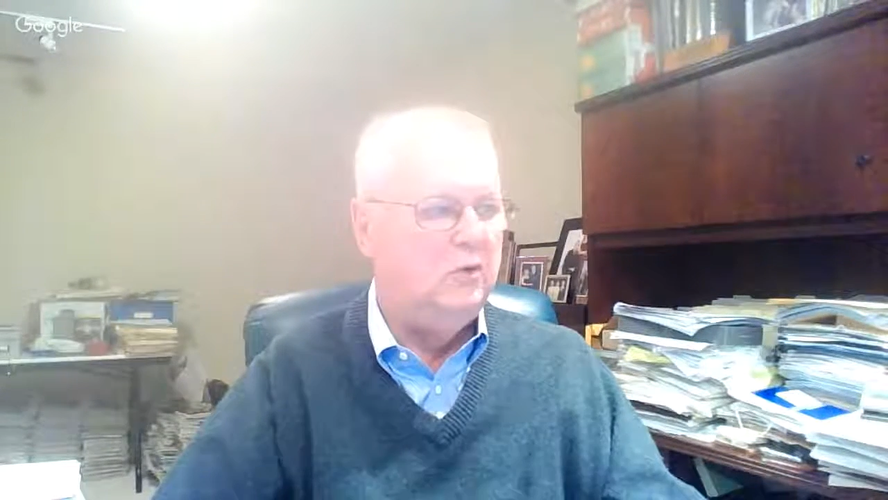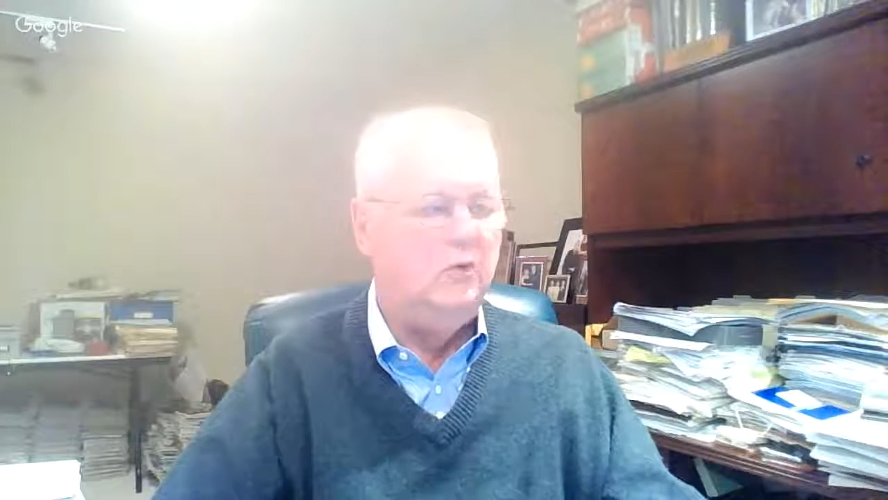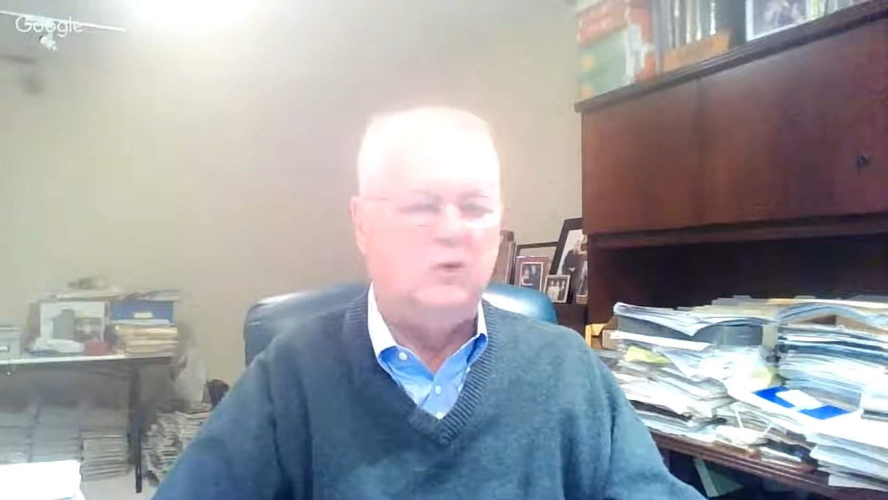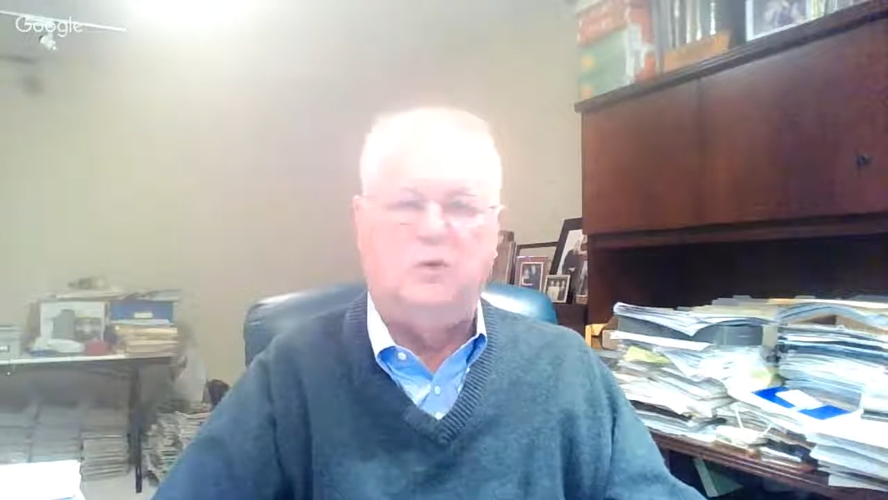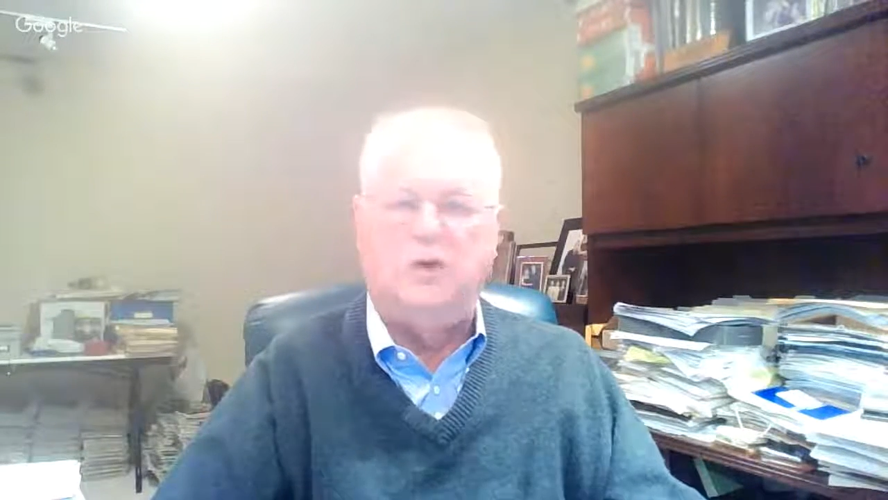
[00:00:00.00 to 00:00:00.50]

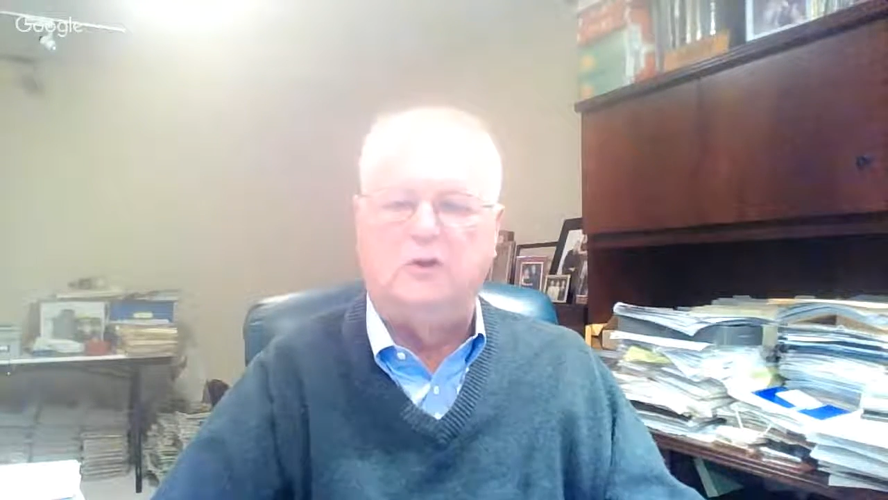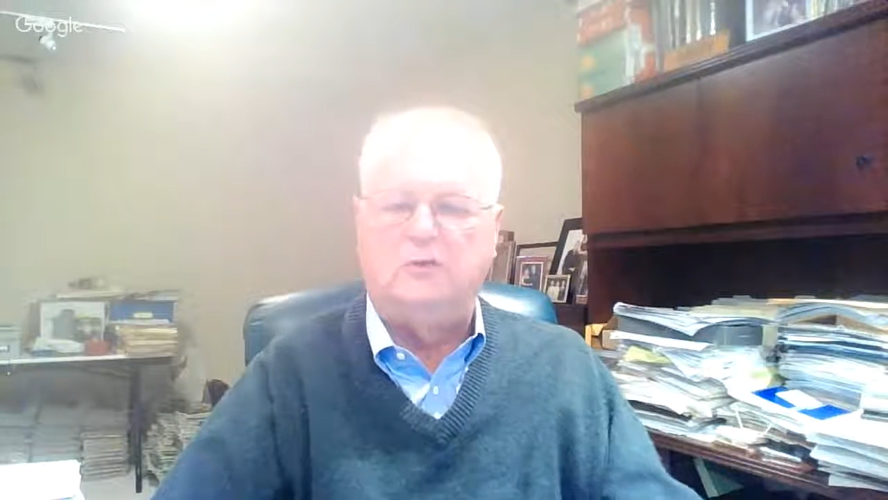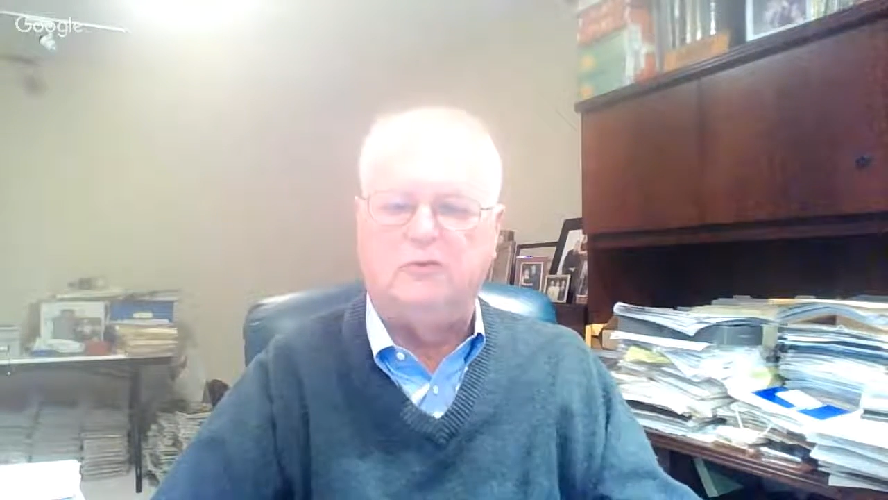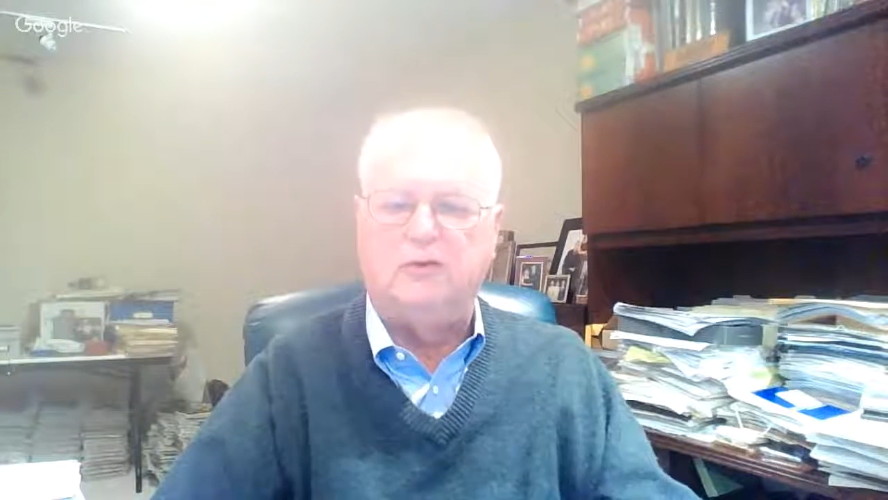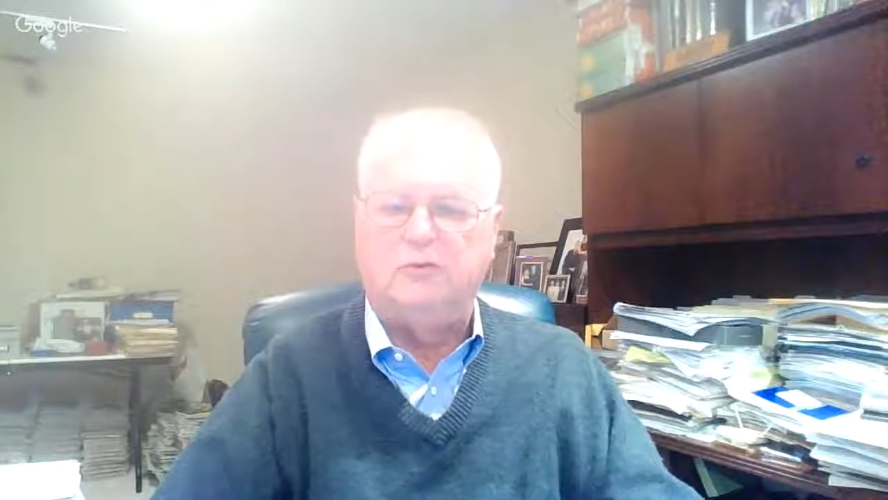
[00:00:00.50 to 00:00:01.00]
War One.
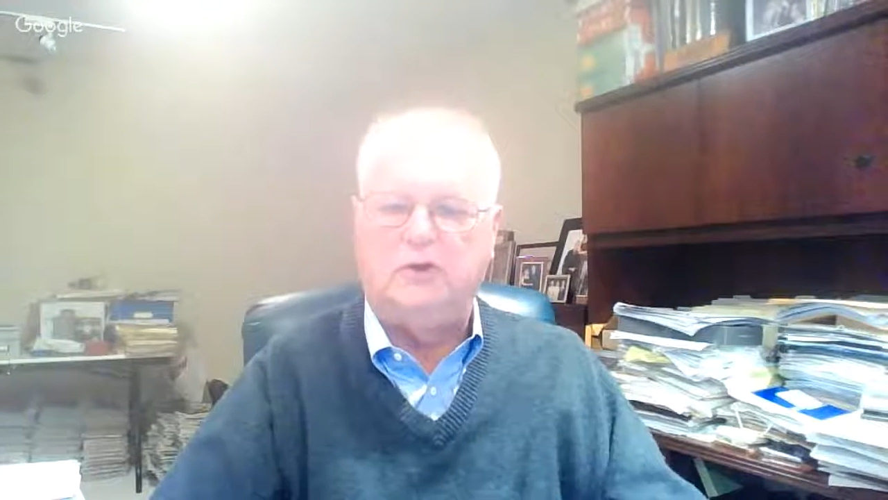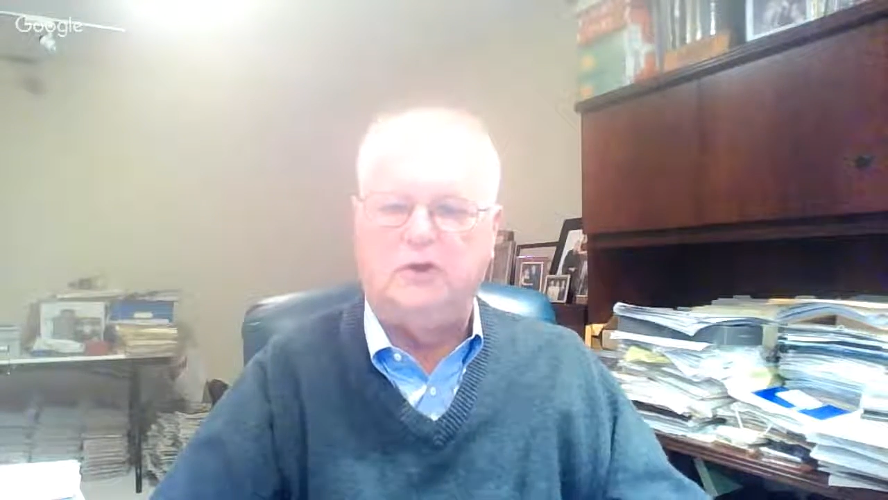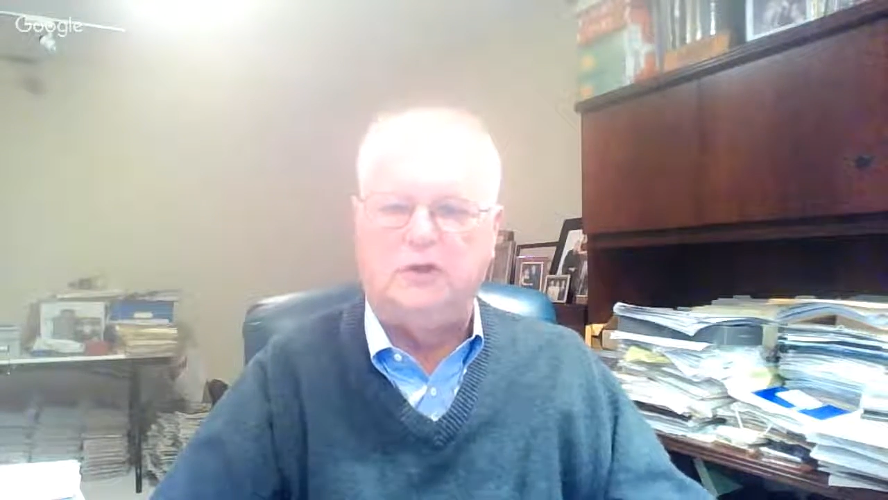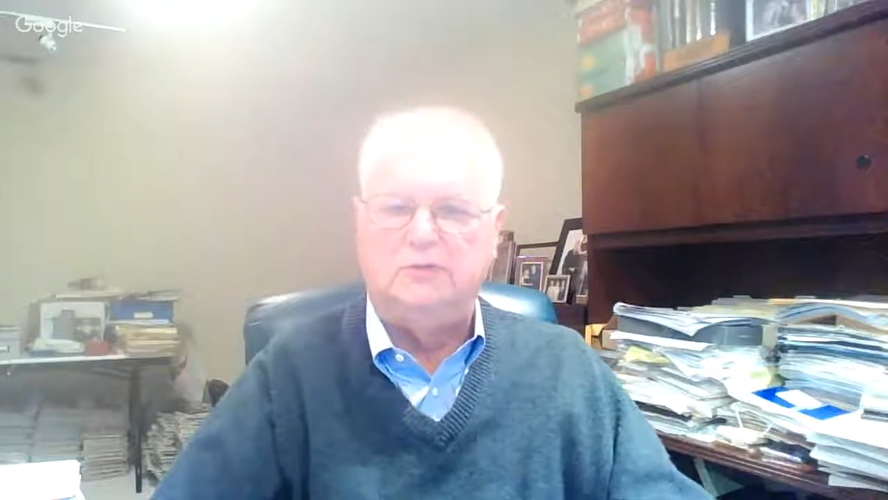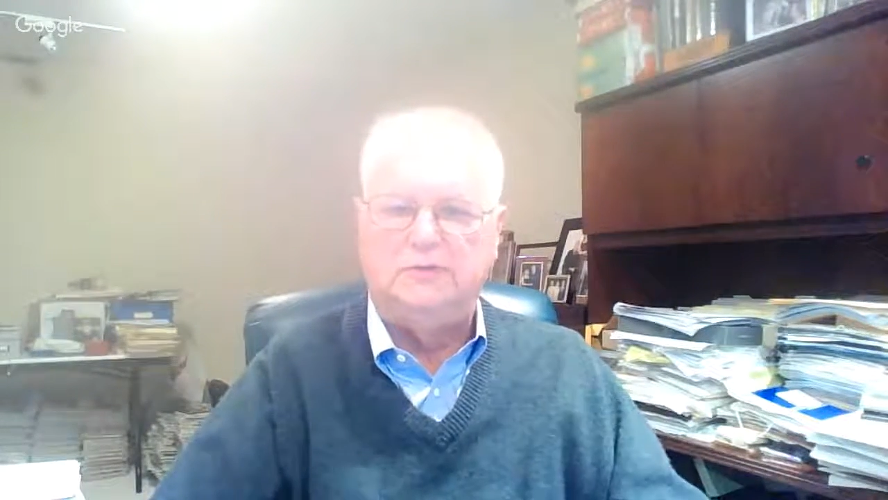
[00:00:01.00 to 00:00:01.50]
Strangely
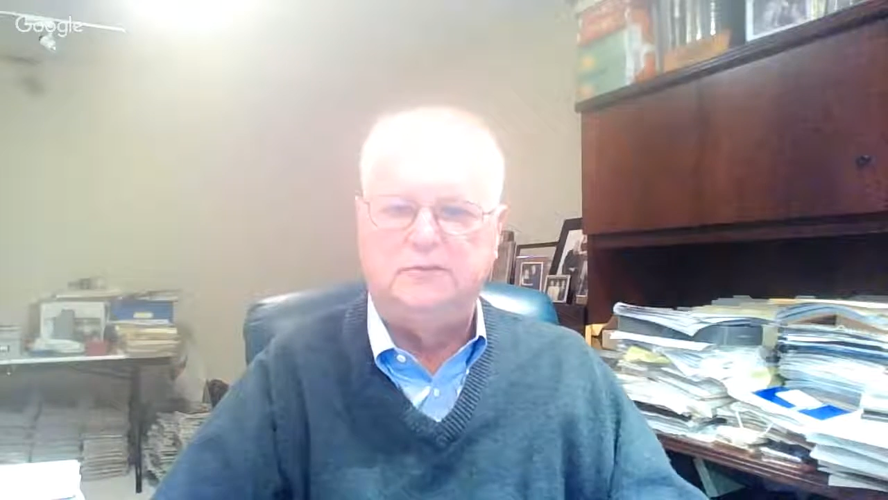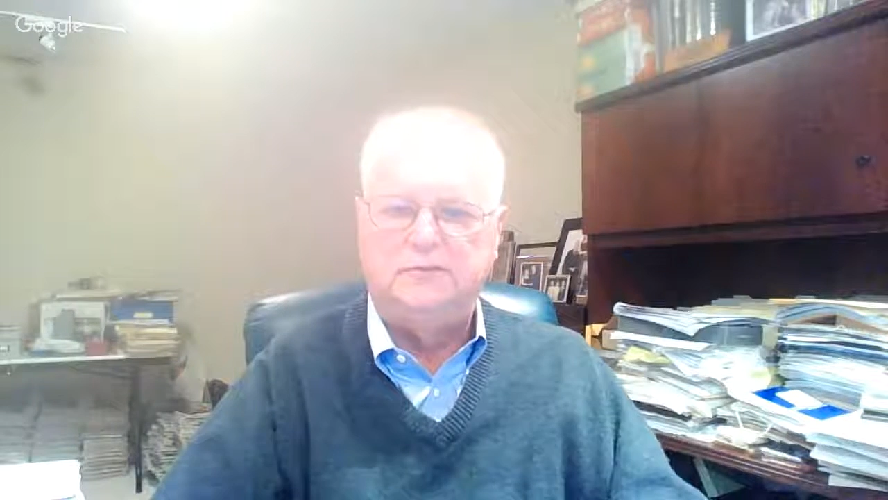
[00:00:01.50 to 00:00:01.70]
enough,